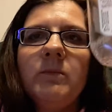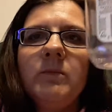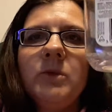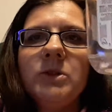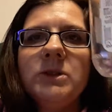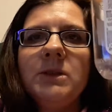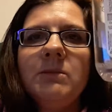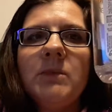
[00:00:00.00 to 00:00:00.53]

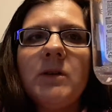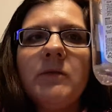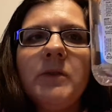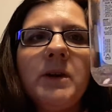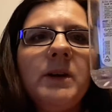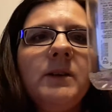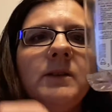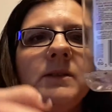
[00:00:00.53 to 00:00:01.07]
washing my
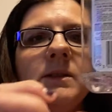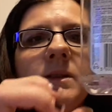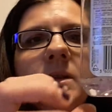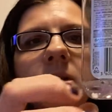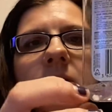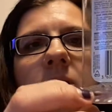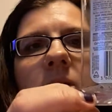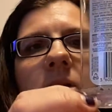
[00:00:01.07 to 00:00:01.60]
face,
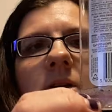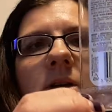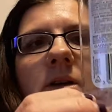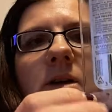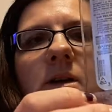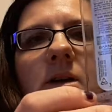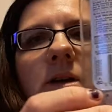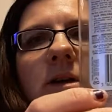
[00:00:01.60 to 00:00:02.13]

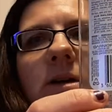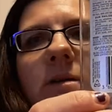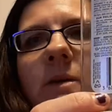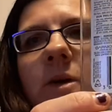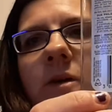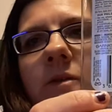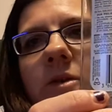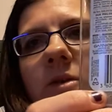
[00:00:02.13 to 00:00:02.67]

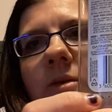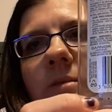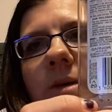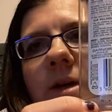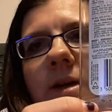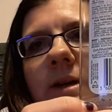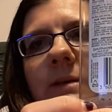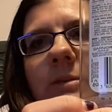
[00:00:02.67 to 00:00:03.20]
and I've still got
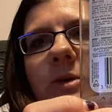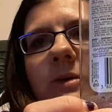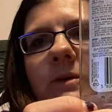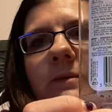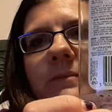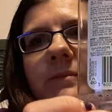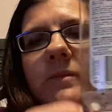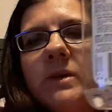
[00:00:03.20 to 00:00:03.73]
makeup on.